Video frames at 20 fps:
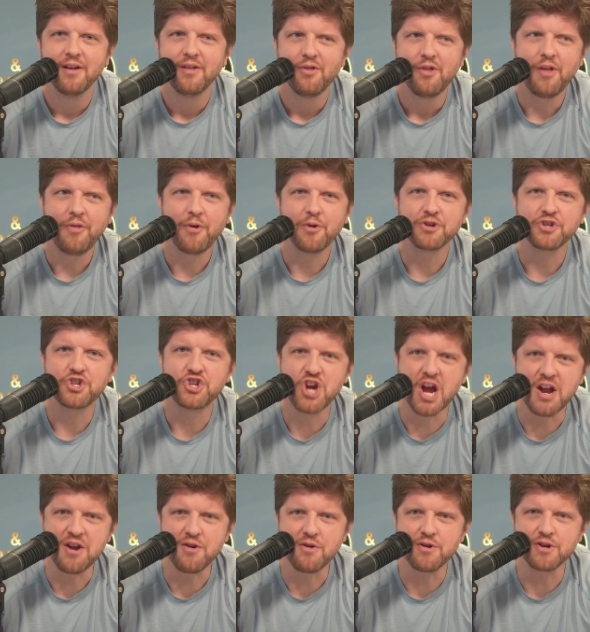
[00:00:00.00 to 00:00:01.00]
That there's
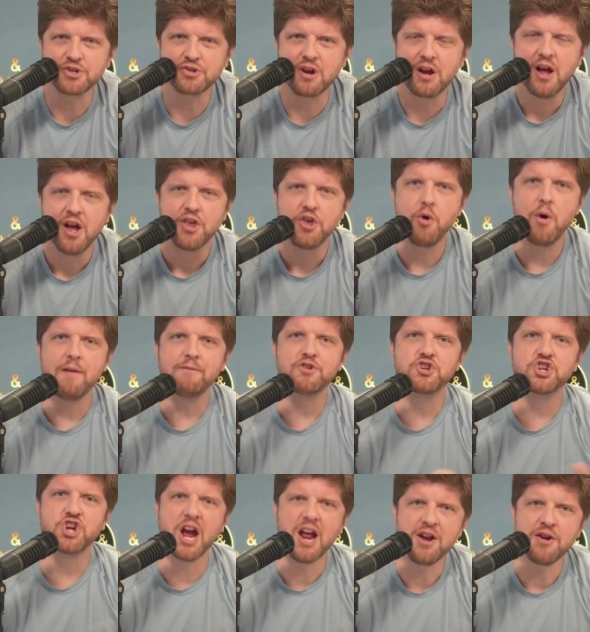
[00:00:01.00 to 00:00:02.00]
gender discrimination. You have
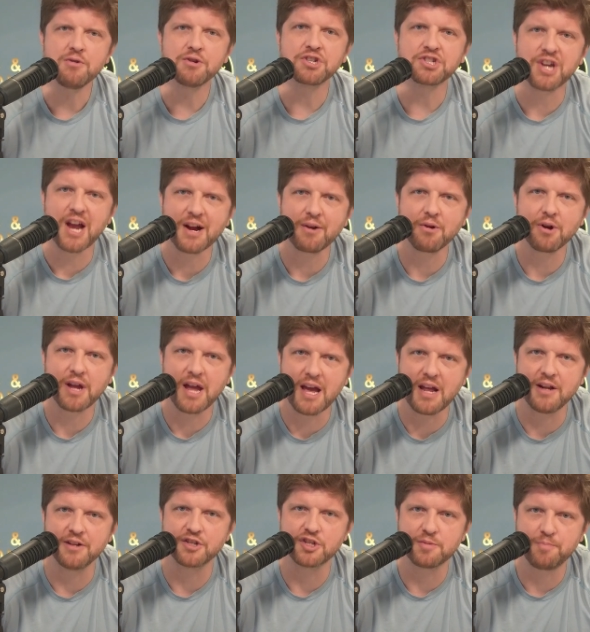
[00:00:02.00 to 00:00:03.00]
gender
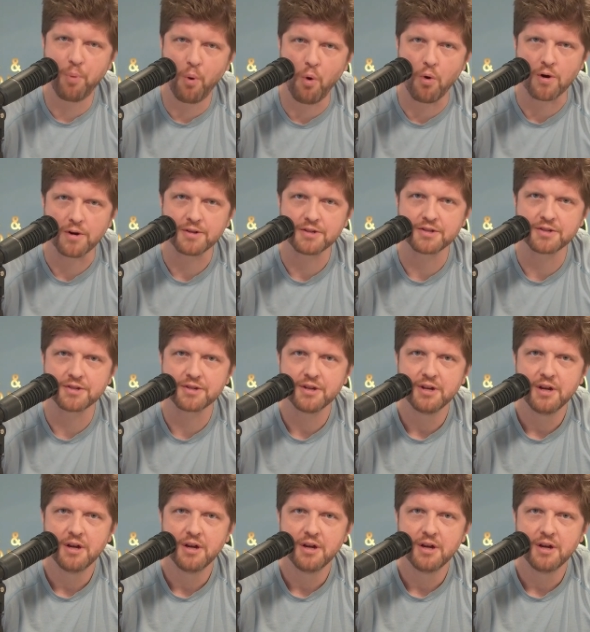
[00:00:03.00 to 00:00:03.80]
segregated sports,